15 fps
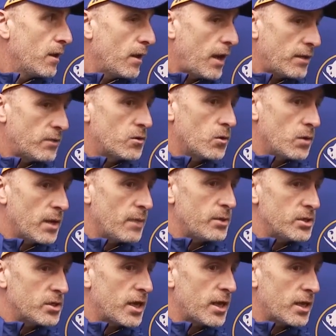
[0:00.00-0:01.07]
I told him
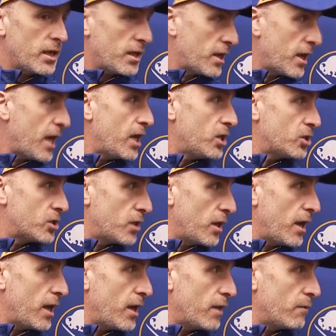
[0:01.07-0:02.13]
he's got to get a gauge today,